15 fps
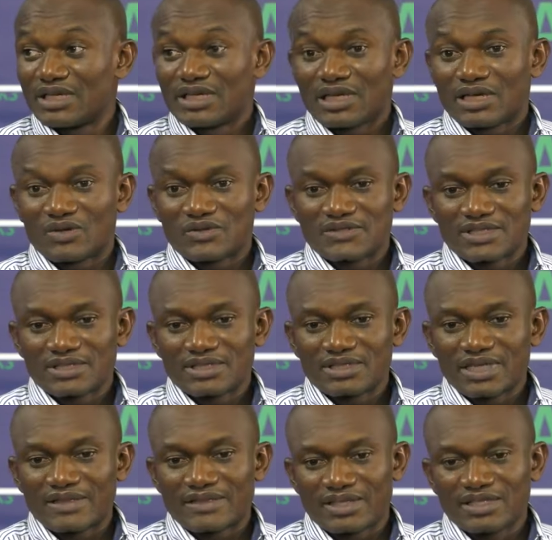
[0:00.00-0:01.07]
I would say,
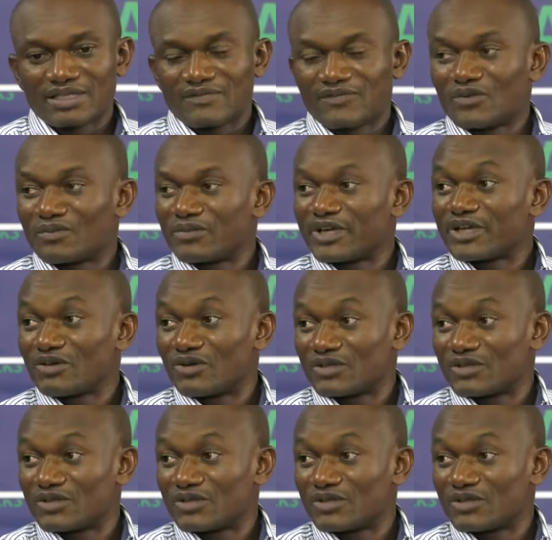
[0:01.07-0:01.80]
I think from records